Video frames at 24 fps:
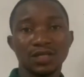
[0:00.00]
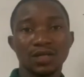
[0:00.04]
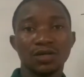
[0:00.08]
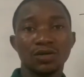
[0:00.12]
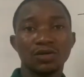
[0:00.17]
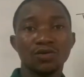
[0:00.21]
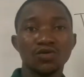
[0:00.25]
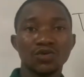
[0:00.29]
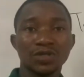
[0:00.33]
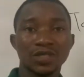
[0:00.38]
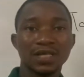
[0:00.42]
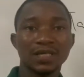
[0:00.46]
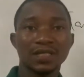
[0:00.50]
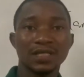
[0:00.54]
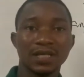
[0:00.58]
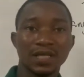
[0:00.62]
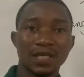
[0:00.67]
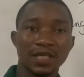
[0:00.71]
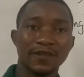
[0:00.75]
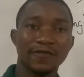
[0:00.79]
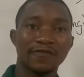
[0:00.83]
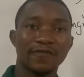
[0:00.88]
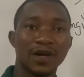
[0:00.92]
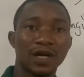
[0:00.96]
loses
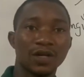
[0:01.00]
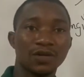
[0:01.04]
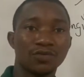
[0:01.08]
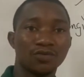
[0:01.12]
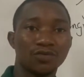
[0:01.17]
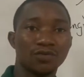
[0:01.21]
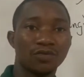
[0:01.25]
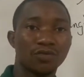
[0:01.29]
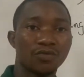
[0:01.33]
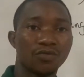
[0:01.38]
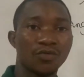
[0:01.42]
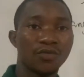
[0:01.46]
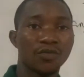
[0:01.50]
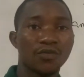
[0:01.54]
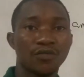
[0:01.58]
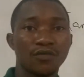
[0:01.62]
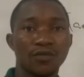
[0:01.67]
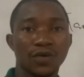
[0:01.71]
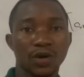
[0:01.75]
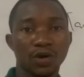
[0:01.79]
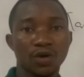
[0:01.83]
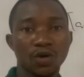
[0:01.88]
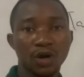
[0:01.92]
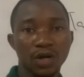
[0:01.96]
its value,
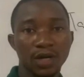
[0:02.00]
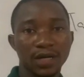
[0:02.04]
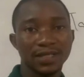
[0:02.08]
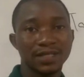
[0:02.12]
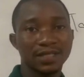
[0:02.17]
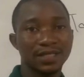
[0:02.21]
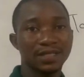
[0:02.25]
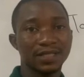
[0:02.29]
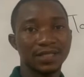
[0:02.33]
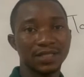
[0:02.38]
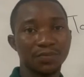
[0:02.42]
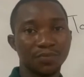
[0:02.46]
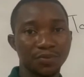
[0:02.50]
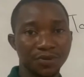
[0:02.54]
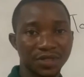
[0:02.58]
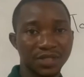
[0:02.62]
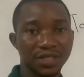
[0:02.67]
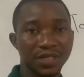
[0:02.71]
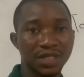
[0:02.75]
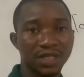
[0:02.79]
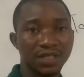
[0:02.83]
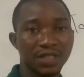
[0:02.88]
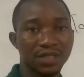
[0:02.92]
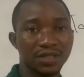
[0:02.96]
we call it
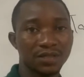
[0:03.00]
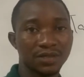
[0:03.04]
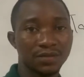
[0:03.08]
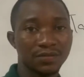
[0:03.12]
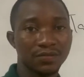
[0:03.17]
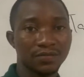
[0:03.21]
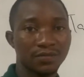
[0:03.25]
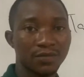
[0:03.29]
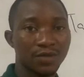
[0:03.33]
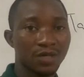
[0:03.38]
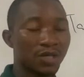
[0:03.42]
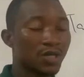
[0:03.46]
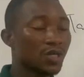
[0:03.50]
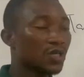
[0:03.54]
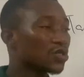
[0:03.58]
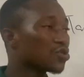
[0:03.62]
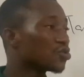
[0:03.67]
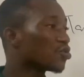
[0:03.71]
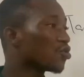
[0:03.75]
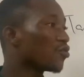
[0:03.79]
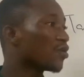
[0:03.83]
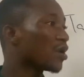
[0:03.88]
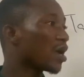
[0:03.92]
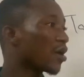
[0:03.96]
depreciation.
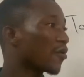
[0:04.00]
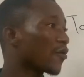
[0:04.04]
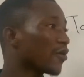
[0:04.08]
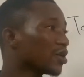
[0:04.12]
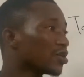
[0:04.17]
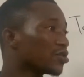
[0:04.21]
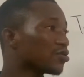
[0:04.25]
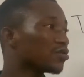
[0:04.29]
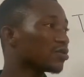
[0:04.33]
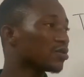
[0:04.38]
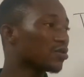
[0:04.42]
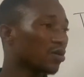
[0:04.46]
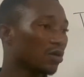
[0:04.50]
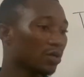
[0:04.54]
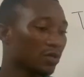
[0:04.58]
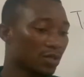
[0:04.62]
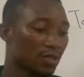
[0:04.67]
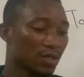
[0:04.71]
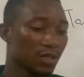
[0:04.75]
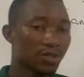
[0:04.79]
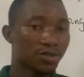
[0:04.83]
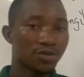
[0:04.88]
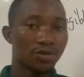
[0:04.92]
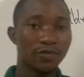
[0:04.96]
So we are going
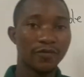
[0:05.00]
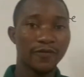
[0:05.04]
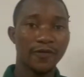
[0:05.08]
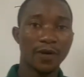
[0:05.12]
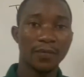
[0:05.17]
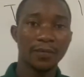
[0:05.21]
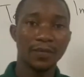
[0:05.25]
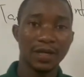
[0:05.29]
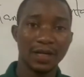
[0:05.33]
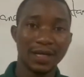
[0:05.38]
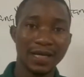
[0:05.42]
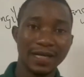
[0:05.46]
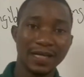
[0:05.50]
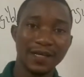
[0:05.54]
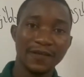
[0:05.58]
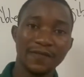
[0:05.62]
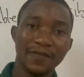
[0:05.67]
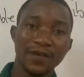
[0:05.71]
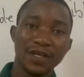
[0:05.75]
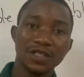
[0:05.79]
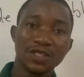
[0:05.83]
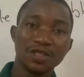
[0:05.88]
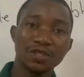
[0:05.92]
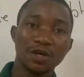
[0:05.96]
to, so from the
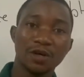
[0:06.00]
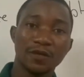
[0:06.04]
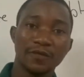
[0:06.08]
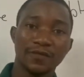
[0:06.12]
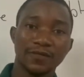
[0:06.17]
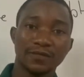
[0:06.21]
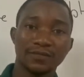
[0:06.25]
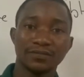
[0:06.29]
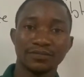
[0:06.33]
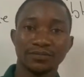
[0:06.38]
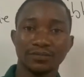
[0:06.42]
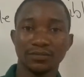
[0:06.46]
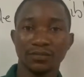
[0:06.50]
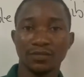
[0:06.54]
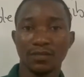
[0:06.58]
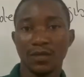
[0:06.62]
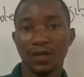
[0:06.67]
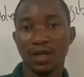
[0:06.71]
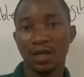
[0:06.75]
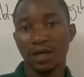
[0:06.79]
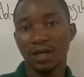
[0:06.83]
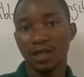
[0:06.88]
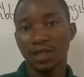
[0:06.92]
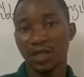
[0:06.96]
definition of
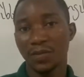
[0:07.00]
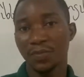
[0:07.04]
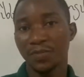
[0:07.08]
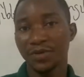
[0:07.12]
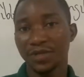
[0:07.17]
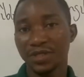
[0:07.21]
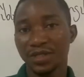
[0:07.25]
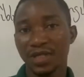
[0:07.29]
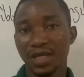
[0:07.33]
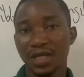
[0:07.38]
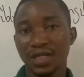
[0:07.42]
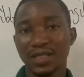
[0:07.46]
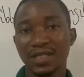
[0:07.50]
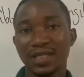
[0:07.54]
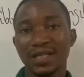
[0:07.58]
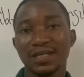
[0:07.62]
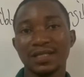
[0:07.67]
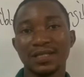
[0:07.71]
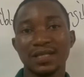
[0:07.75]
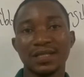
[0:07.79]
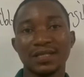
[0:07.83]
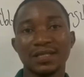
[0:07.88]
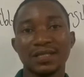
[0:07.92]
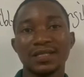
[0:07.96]
depreciation is
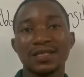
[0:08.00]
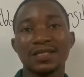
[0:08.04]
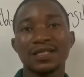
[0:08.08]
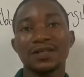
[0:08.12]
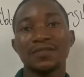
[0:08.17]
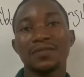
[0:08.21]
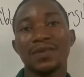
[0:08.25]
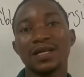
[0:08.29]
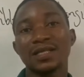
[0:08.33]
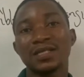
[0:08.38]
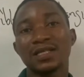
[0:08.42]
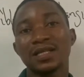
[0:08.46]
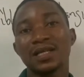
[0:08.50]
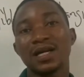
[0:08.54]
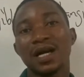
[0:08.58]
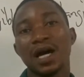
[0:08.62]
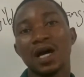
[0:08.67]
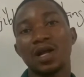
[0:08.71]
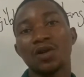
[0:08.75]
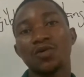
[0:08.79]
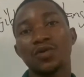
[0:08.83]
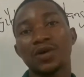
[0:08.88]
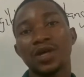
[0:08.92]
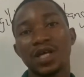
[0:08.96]
the systematic
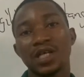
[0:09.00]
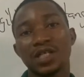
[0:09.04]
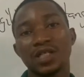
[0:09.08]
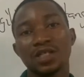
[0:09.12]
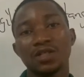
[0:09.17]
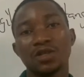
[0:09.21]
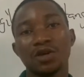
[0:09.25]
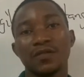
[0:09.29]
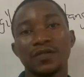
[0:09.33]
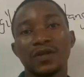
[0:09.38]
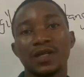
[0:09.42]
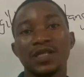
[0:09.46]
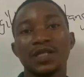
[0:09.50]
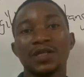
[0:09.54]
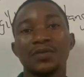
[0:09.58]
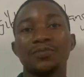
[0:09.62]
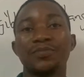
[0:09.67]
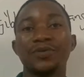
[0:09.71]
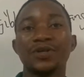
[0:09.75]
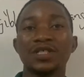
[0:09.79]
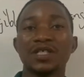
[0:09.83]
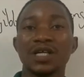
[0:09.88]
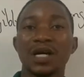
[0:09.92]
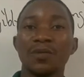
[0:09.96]
allocation of the
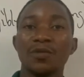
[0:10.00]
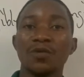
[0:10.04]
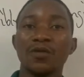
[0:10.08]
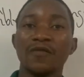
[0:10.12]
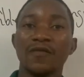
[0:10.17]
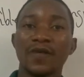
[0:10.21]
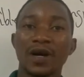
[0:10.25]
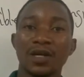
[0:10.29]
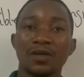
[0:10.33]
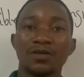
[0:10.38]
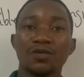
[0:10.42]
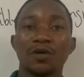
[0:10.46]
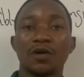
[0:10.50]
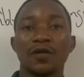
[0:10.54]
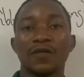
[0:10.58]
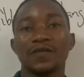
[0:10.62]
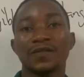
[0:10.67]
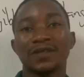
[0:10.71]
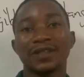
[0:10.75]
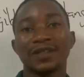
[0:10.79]
depreciable value of